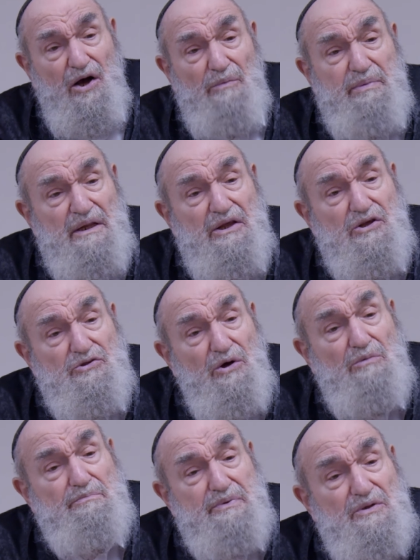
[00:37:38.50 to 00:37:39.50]
up uh, and you
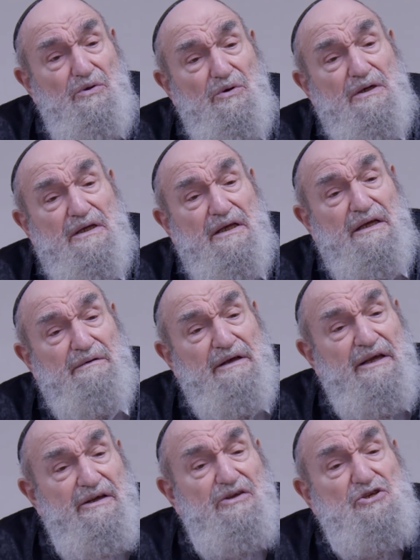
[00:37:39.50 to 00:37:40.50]
don't belong here.
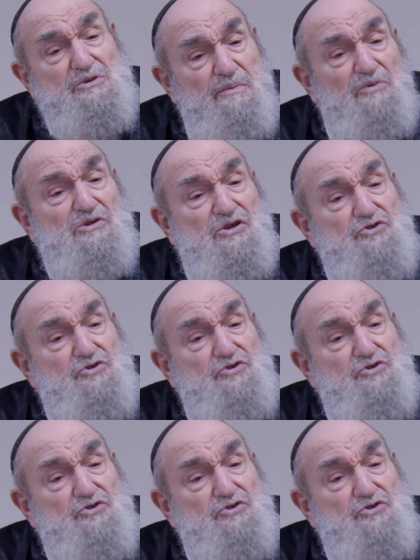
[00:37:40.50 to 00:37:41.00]
Here you're supposed to